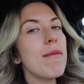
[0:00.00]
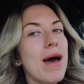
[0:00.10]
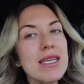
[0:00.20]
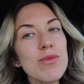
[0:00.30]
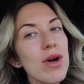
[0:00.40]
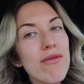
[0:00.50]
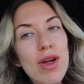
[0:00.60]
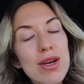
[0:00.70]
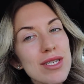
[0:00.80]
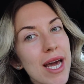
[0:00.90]
passport
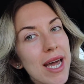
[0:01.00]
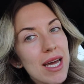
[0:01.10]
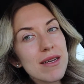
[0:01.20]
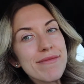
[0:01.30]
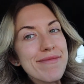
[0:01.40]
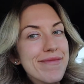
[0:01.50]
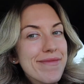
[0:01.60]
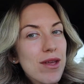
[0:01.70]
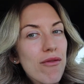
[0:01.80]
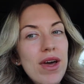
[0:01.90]
photo taken.
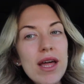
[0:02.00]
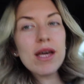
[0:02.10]
Hopefully I